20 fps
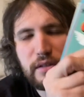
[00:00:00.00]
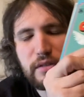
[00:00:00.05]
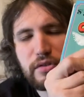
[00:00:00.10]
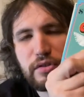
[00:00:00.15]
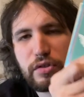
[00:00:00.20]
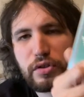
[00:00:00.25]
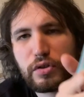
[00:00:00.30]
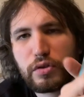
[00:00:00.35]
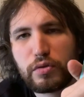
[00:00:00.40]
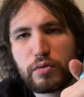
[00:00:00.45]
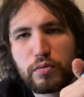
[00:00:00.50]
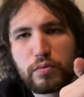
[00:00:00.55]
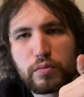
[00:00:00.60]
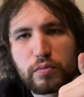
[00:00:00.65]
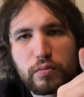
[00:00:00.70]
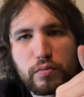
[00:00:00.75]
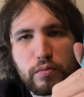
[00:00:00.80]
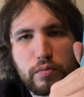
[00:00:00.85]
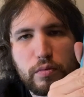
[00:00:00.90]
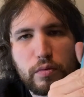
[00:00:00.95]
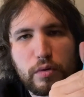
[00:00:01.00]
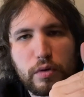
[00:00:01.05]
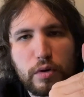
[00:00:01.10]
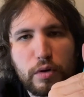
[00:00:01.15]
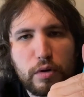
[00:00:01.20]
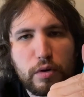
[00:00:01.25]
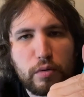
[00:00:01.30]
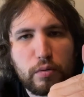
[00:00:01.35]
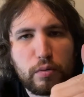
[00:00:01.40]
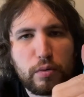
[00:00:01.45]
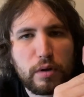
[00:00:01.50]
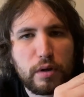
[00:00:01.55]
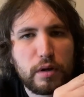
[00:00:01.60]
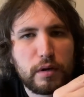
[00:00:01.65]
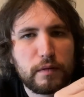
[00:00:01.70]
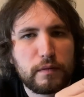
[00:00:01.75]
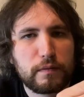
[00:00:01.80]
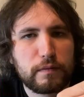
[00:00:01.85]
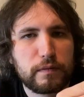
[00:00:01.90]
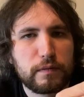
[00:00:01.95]
So we
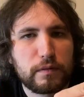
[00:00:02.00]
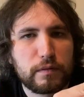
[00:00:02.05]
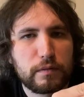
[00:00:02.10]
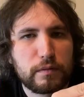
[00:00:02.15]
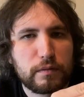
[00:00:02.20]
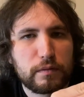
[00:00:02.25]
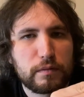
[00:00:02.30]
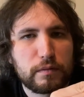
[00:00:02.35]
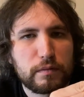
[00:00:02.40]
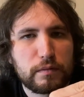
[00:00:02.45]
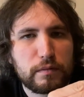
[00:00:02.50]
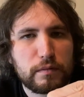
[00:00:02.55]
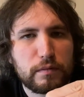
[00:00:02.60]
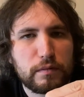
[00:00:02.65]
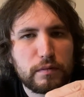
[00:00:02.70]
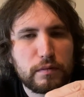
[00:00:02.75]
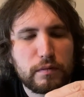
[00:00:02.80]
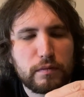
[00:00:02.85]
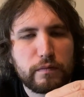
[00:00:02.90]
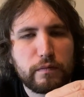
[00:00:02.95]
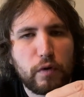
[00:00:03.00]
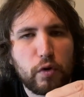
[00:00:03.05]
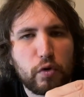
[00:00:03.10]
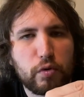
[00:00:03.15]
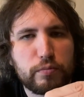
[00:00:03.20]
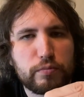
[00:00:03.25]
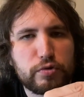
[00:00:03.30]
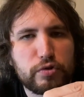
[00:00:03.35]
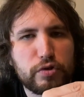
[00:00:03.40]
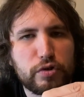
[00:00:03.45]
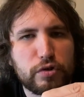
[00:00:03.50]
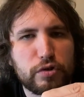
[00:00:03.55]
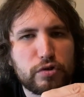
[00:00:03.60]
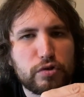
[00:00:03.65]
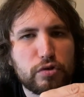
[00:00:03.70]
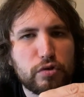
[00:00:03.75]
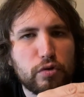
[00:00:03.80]
have Volume 6,